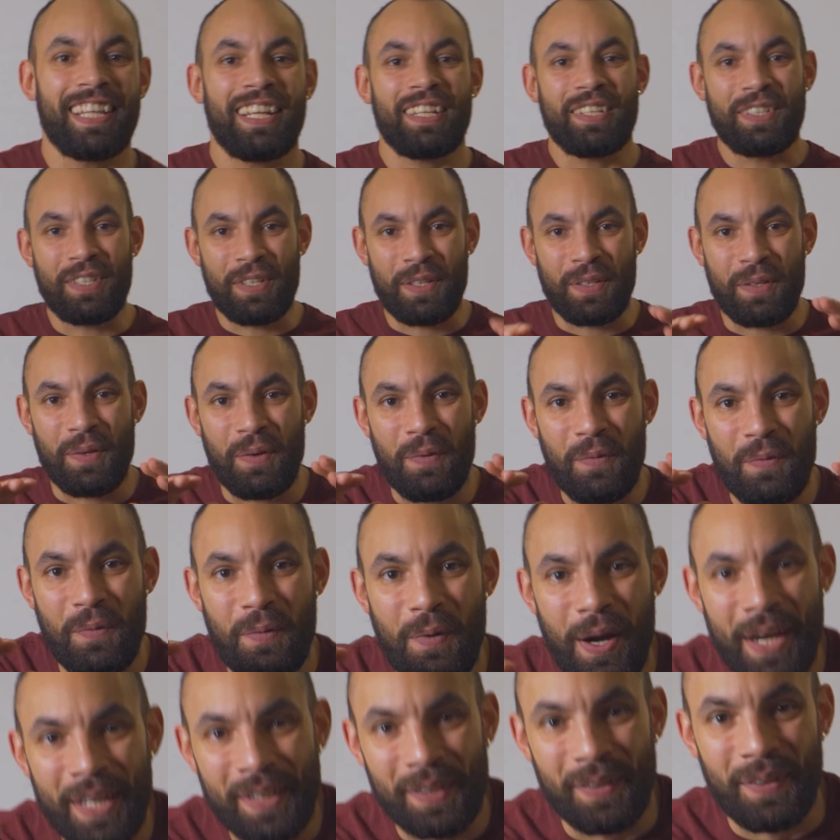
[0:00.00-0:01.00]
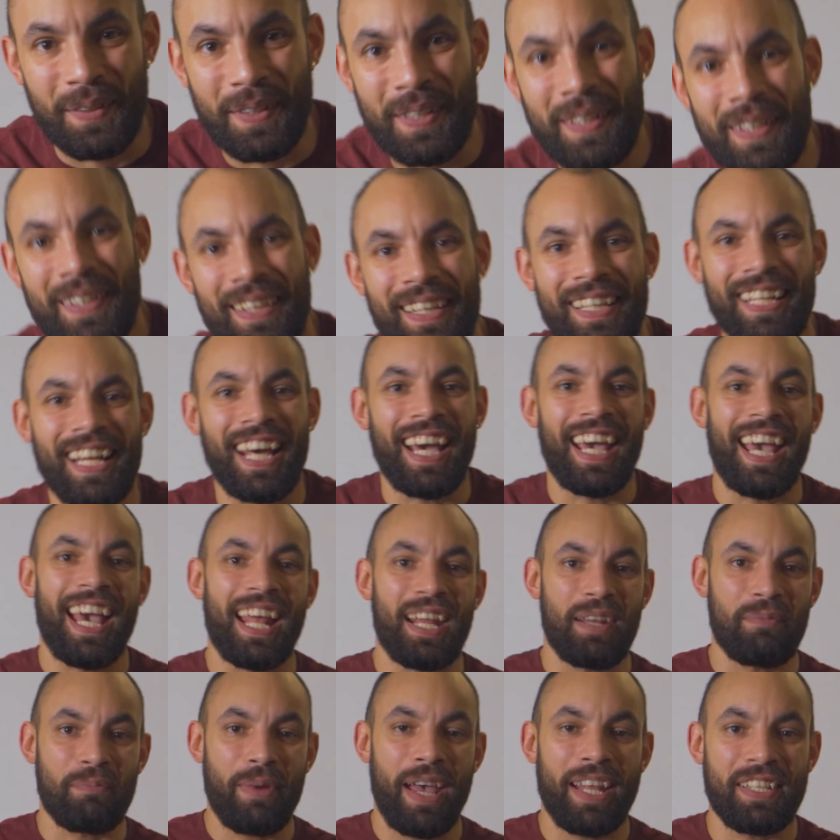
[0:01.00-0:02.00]
that took way longer than I had
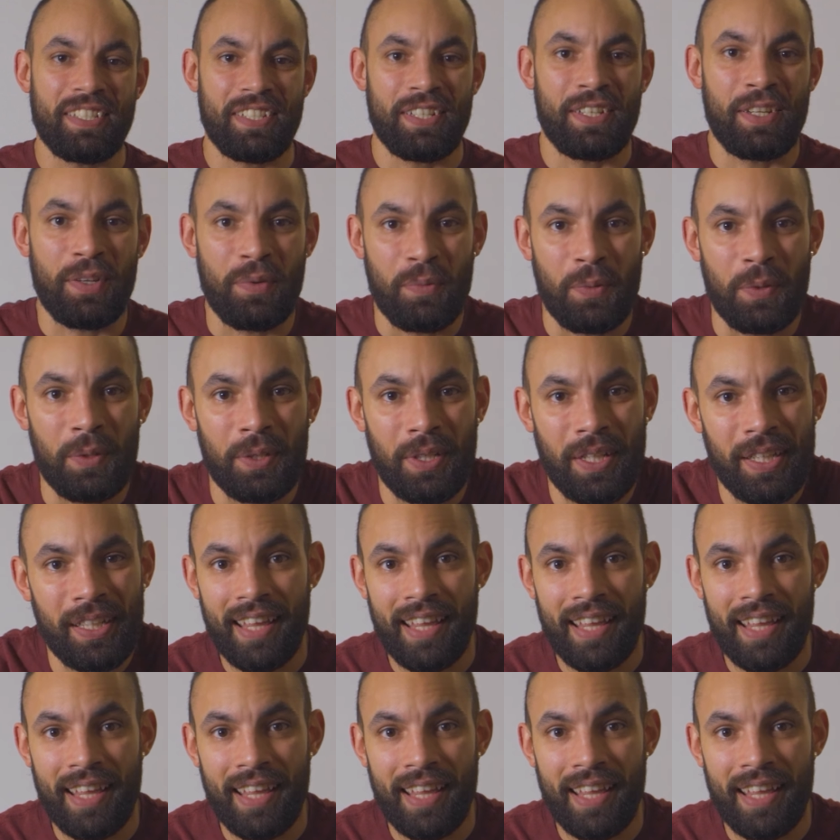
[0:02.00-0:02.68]
imagined it would.